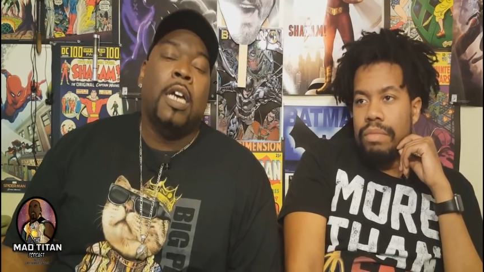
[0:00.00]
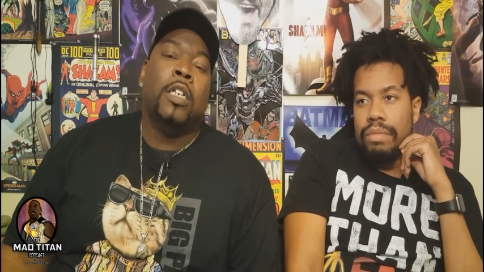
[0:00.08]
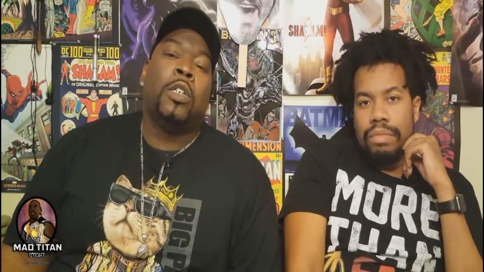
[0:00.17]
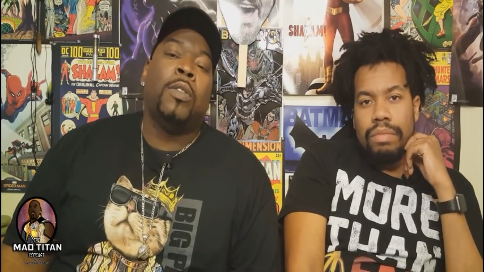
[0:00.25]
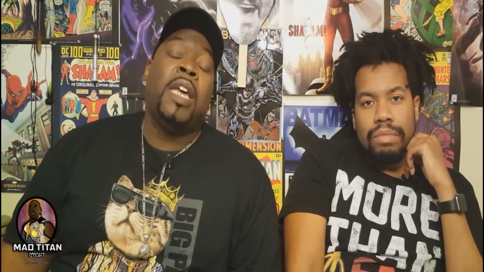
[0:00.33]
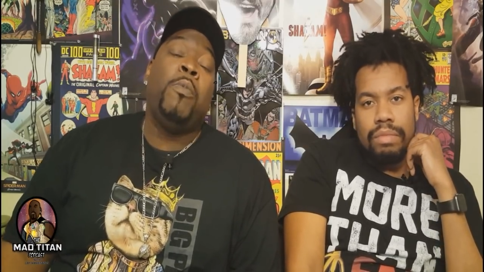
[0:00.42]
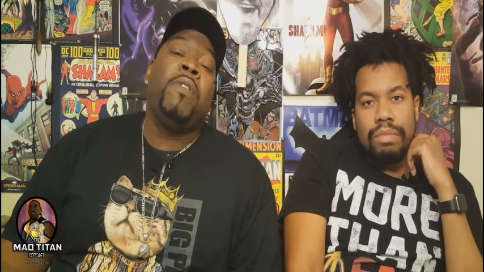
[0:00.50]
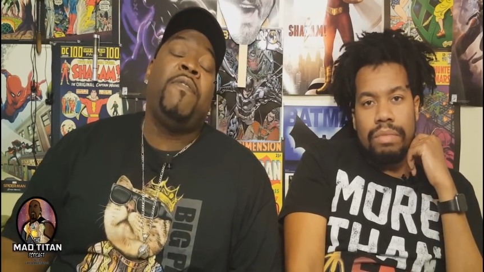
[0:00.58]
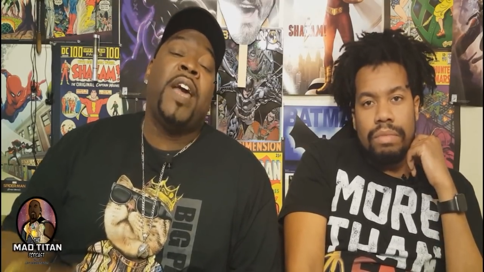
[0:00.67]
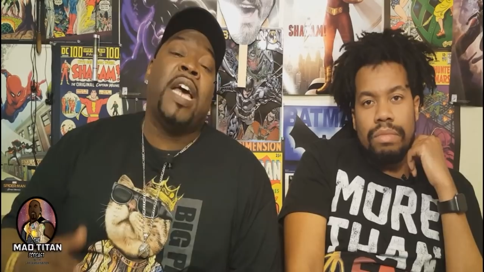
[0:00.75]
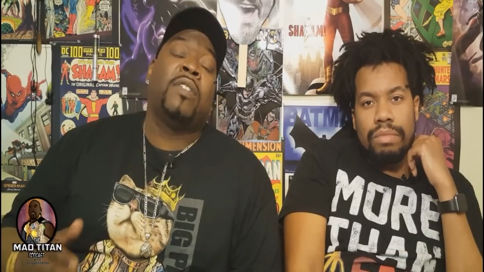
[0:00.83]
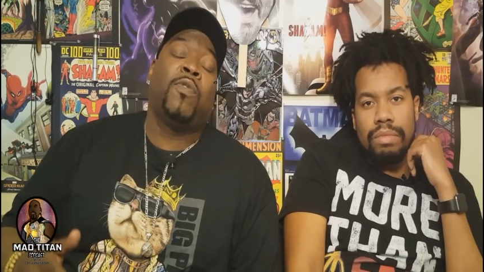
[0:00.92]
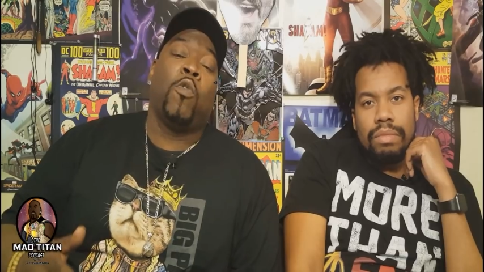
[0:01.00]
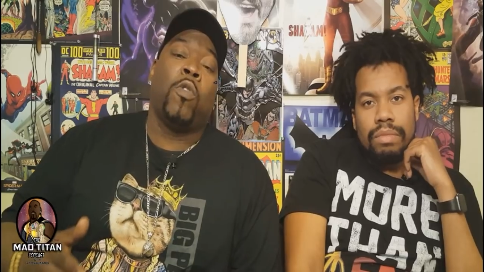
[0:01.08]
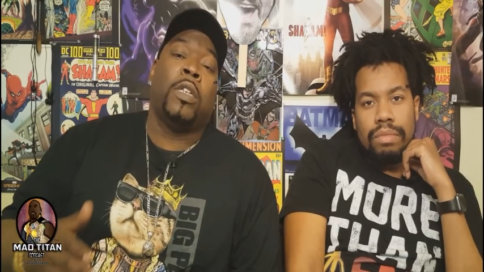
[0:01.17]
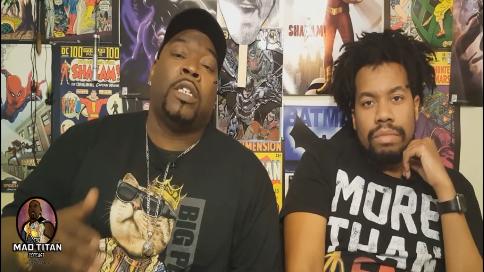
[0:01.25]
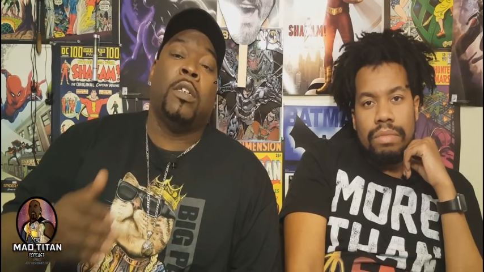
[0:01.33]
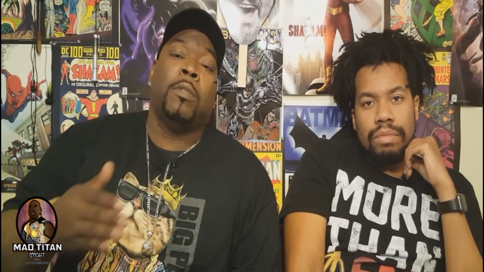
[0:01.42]
Speaker 1: So then we fast
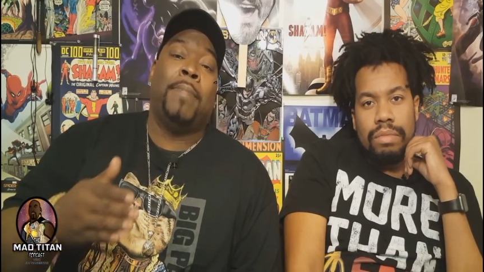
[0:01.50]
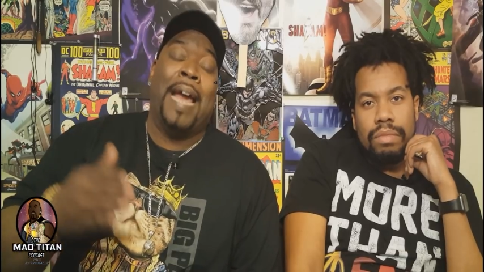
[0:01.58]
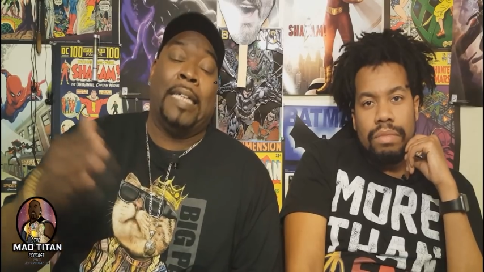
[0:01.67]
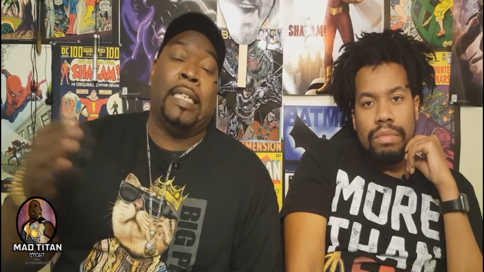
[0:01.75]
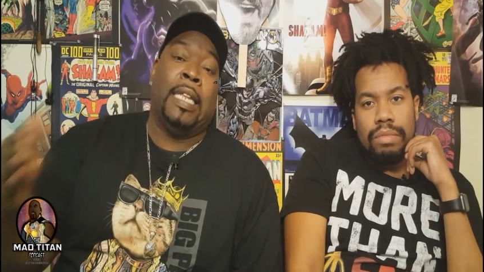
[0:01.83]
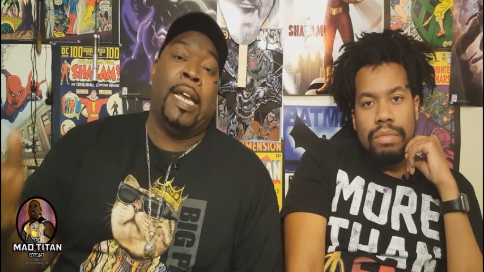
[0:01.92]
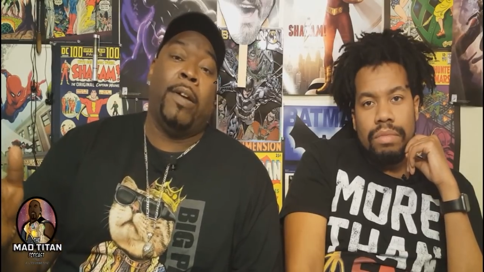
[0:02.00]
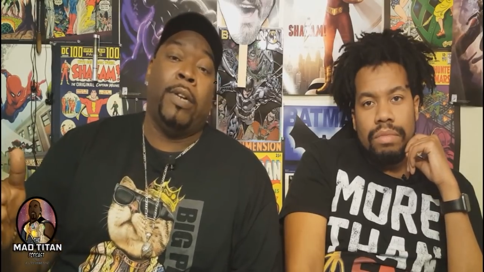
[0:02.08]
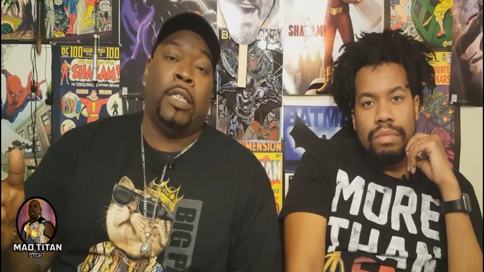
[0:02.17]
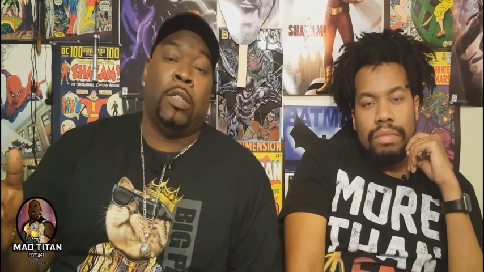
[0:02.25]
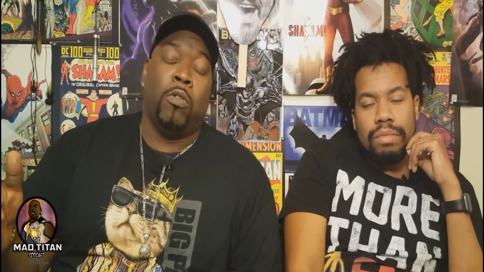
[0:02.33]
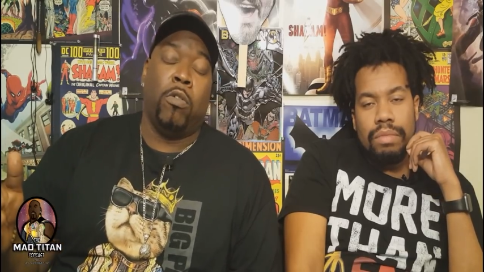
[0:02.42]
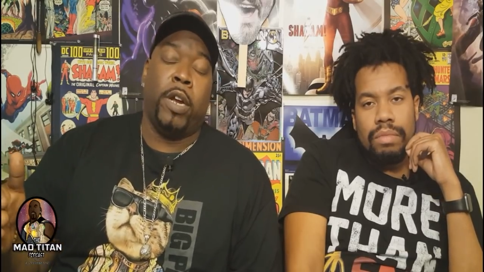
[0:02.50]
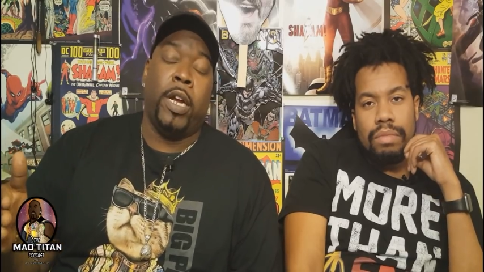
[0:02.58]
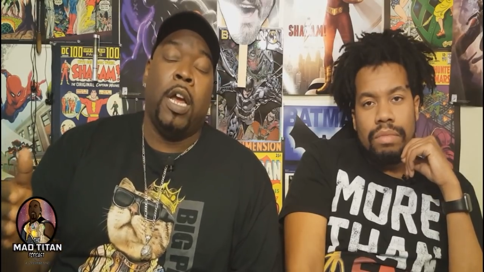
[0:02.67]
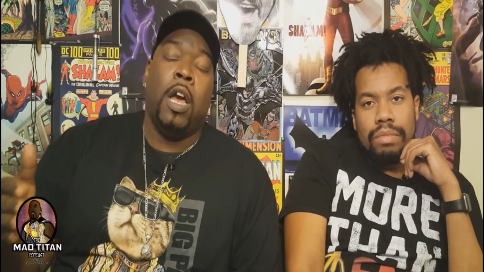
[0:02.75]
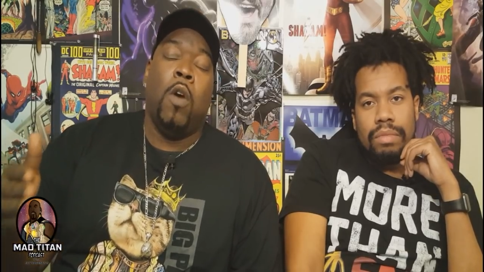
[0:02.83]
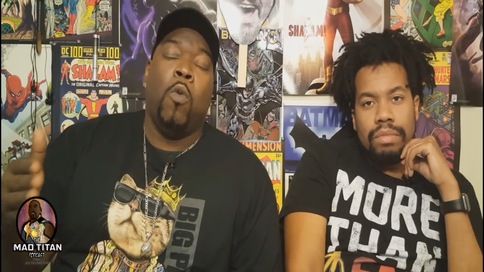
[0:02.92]
forward to back to Larry's story
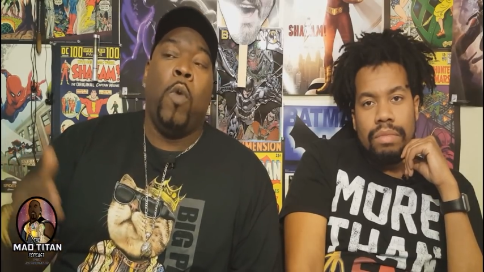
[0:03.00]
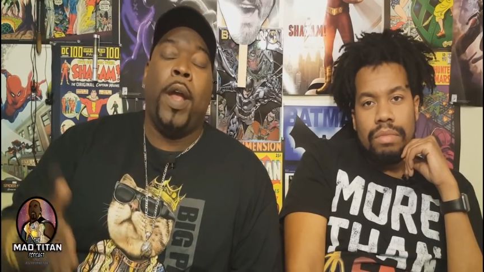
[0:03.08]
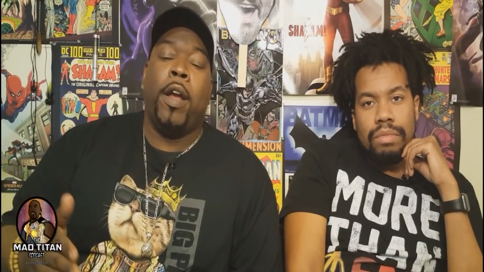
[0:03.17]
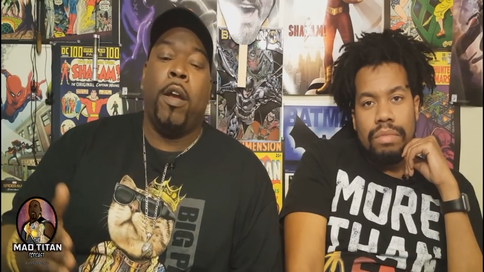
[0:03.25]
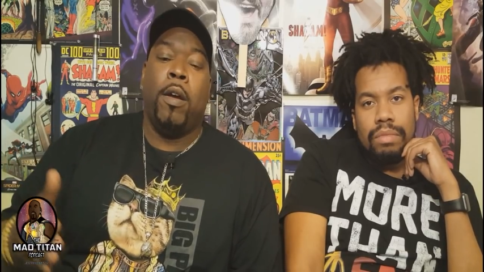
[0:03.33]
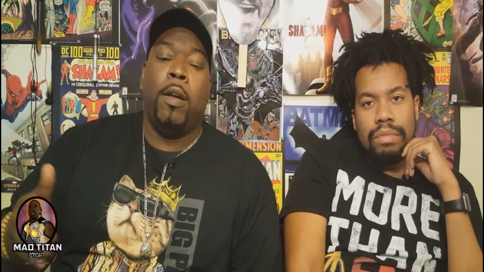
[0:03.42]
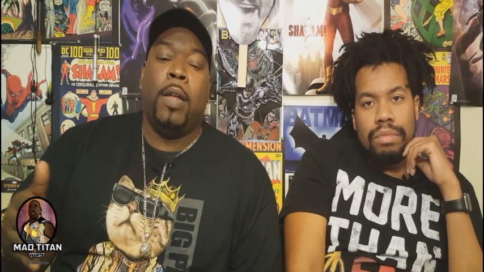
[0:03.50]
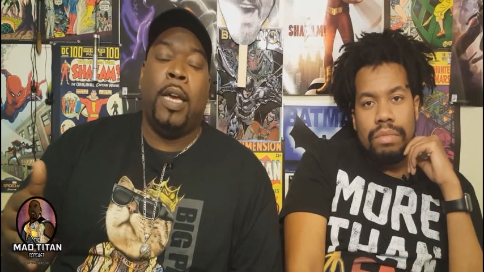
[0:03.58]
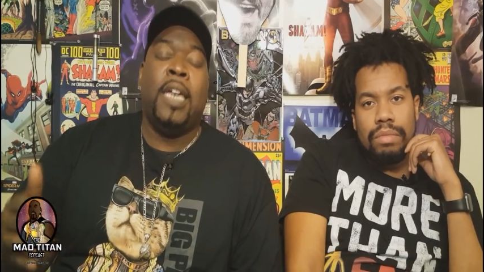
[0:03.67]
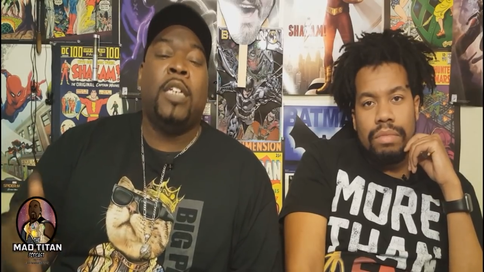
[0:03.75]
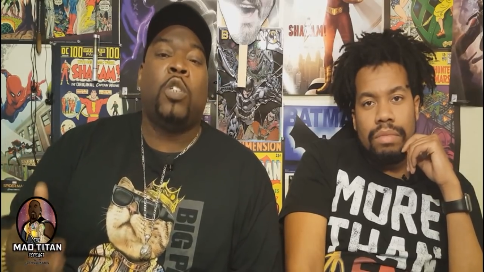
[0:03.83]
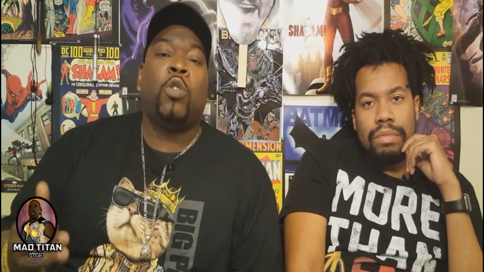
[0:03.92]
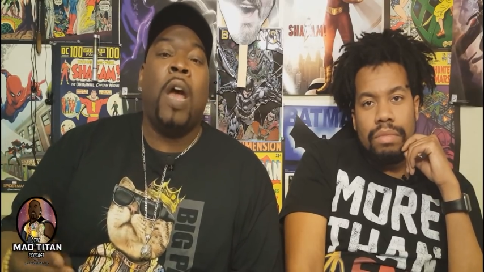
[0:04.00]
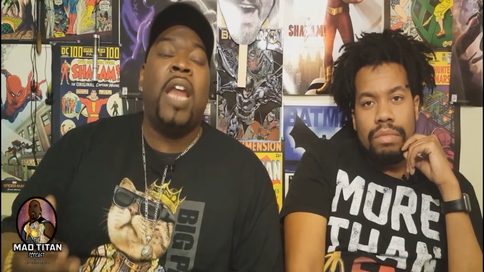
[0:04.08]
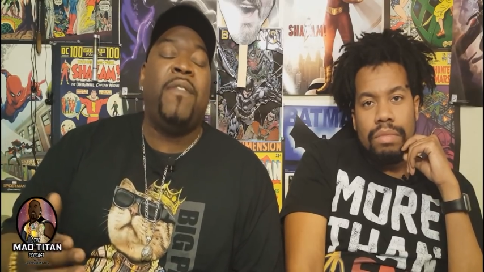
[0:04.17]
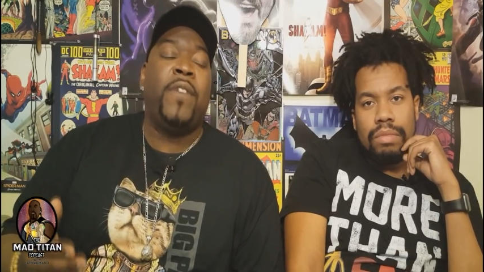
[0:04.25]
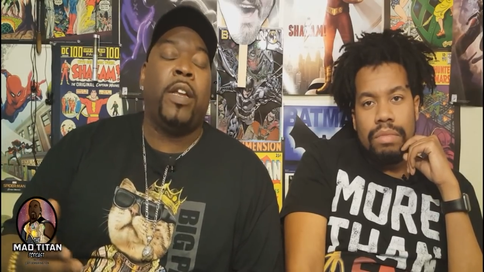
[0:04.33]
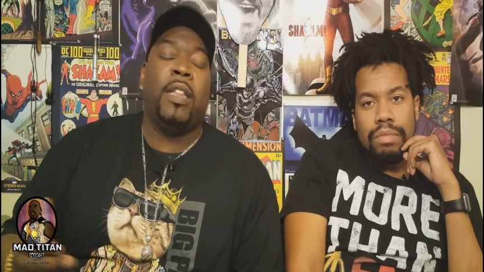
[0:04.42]
where he's trying
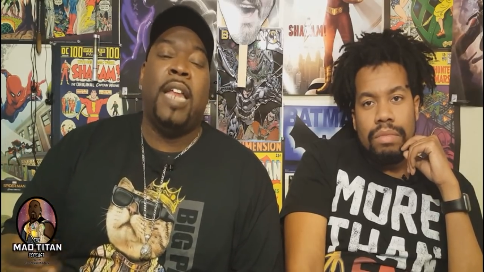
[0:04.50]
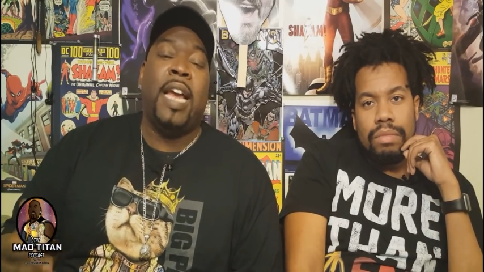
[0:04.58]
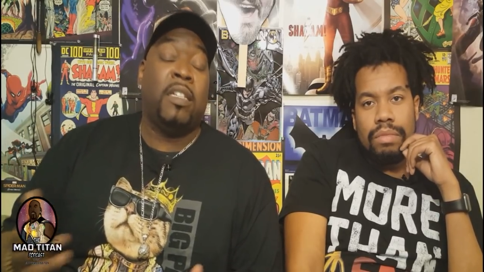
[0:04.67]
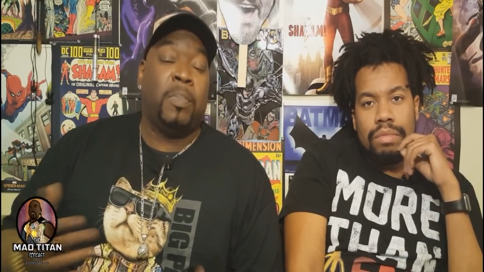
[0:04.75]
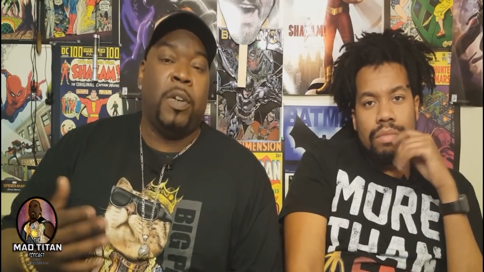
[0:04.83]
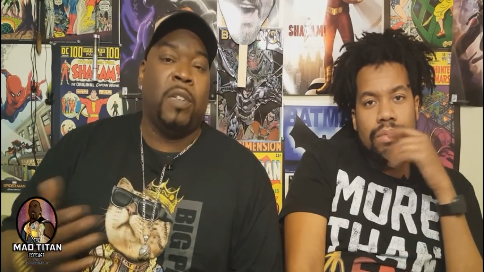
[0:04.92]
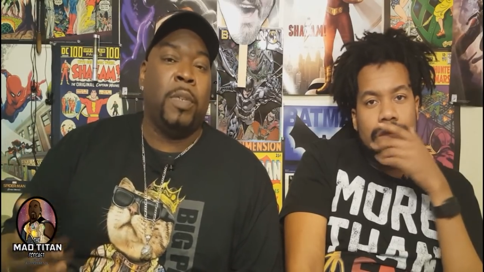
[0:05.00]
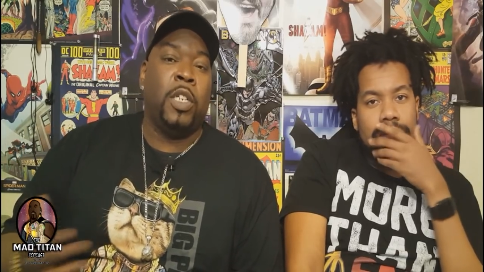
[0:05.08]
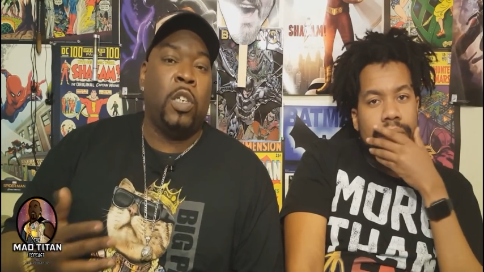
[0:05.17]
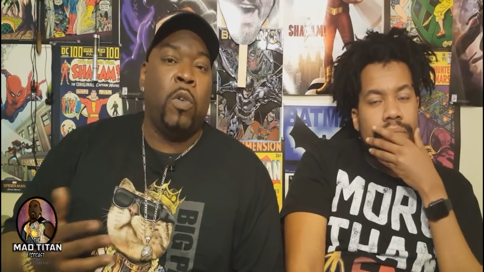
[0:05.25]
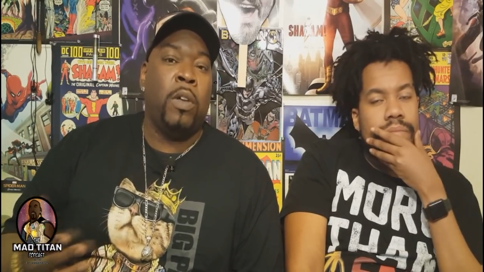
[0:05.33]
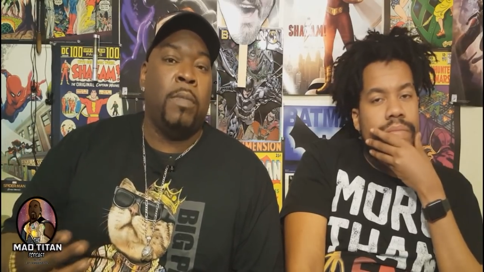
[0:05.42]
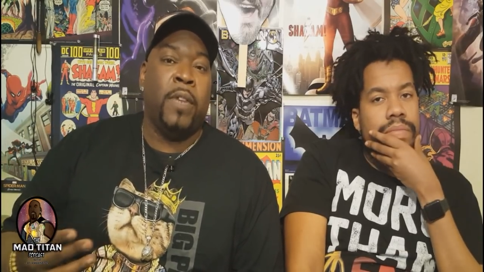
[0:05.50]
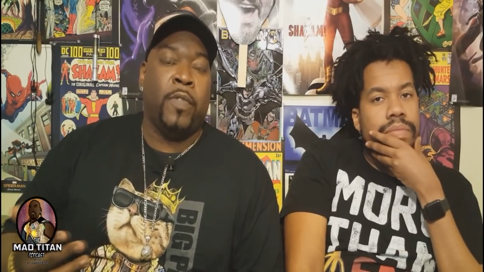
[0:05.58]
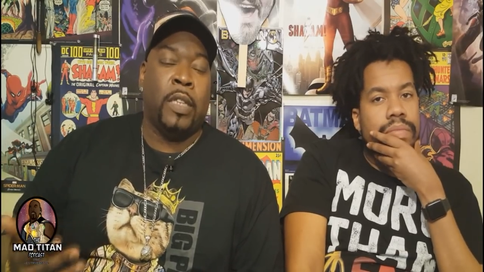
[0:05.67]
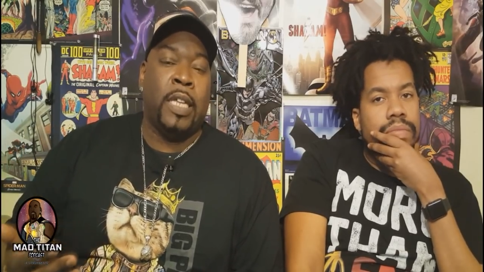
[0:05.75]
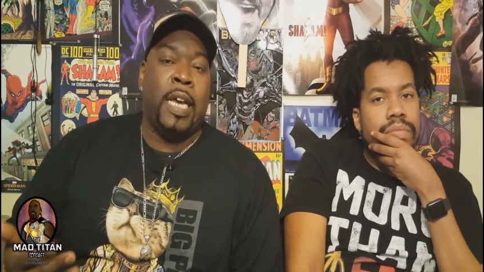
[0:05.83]
to figure. The negative spirit has been showing him different